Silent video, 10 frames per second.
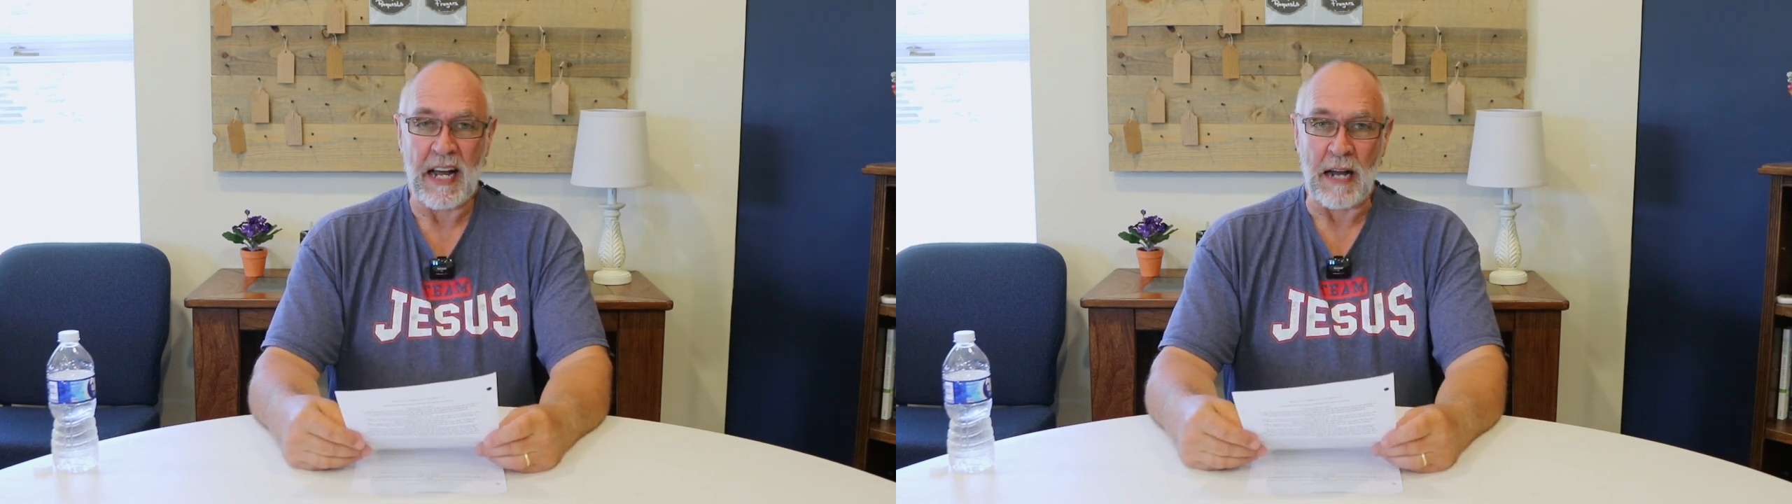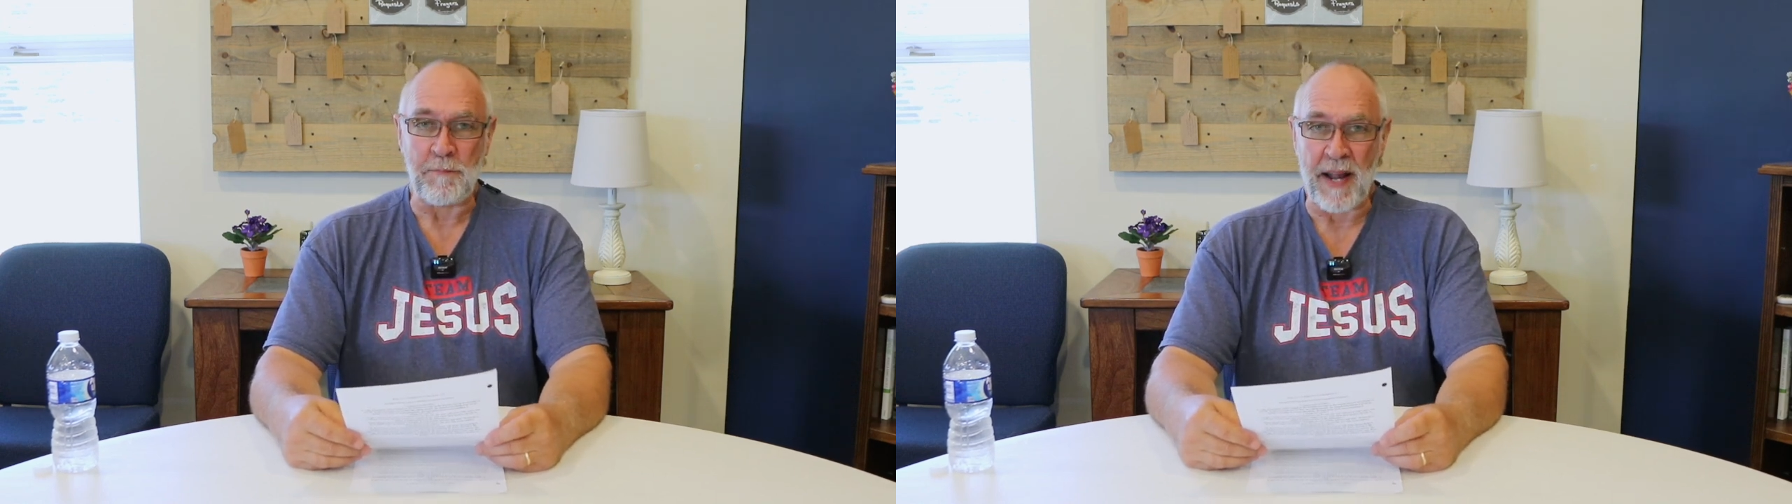
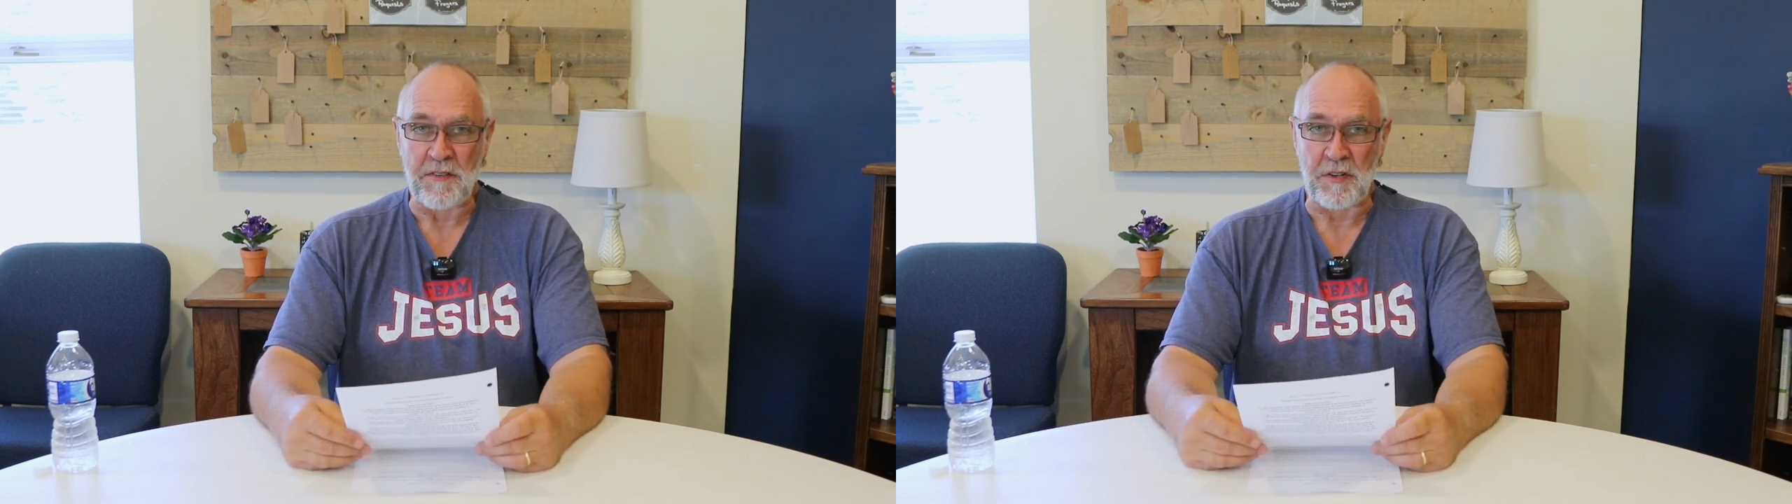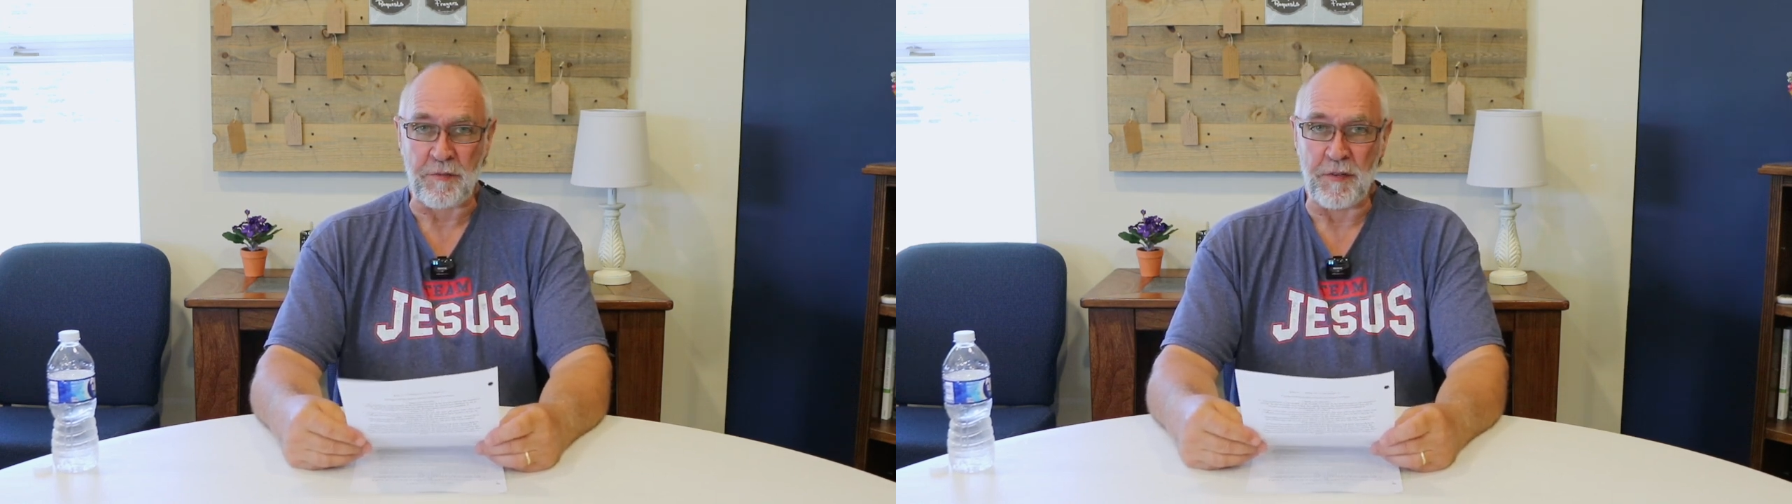I'm
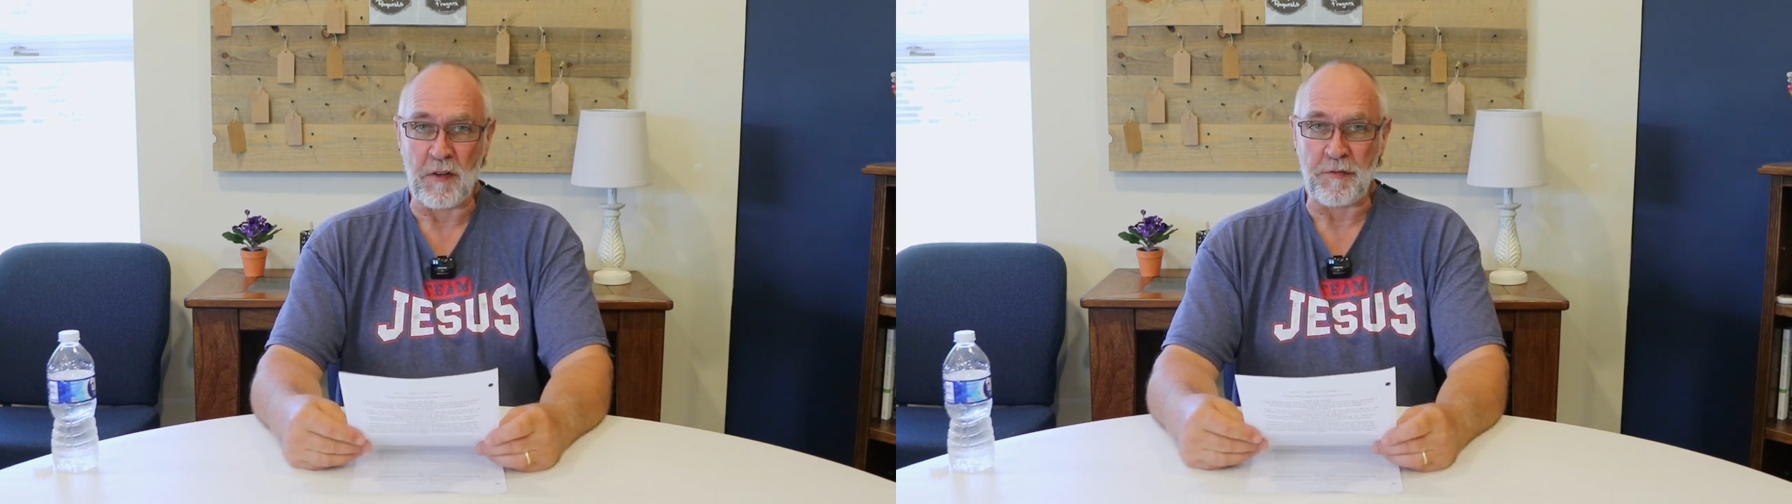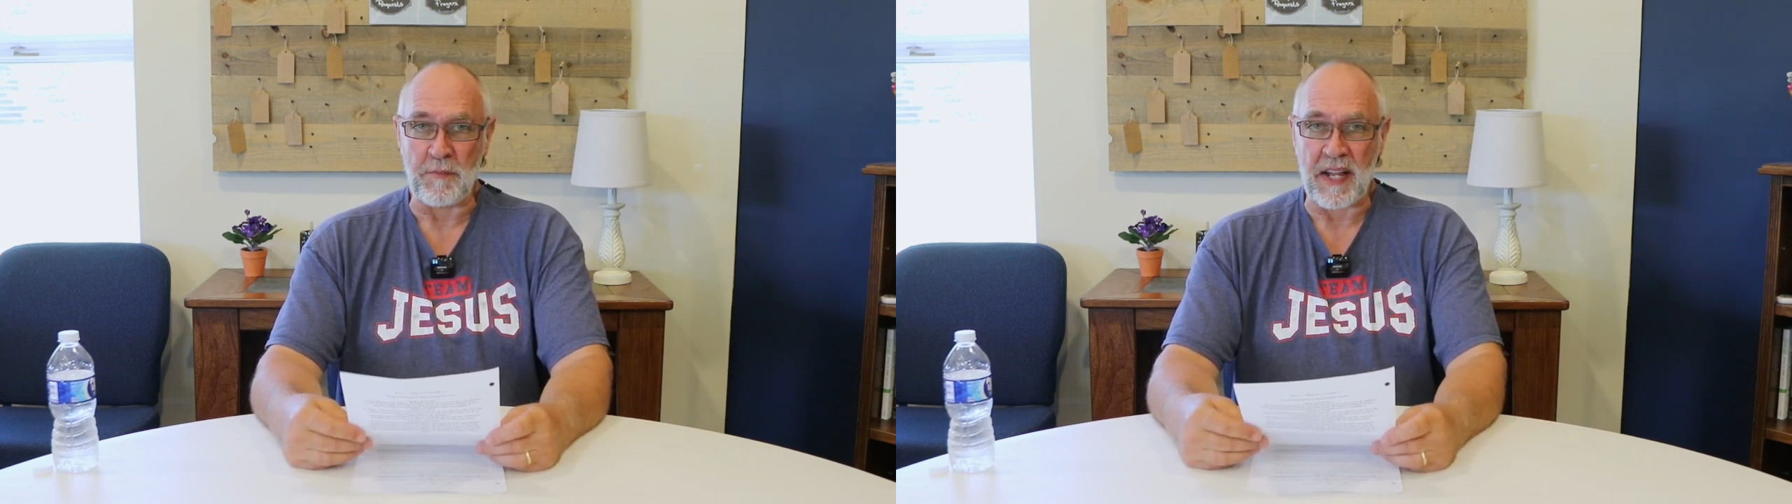Pastor Phil from